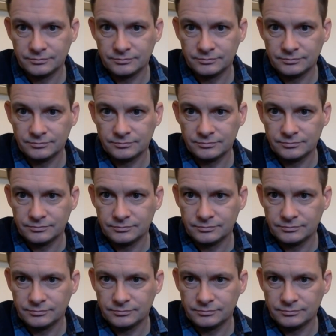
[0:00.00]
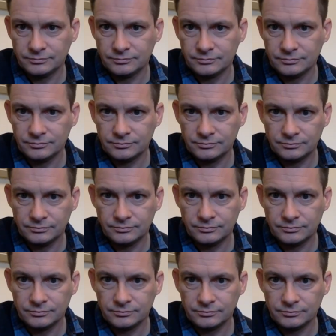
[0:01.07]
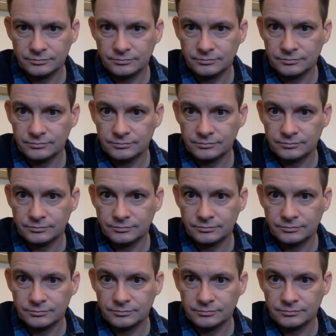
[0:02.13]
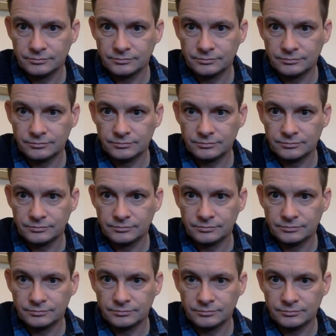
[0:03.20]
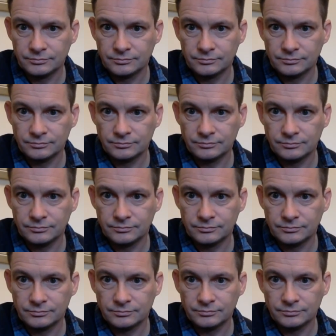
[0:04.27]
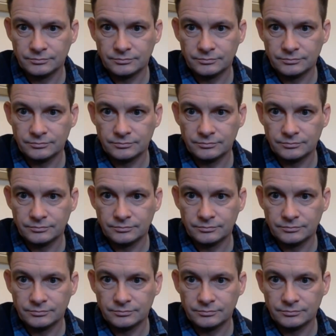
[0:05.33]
[no speech]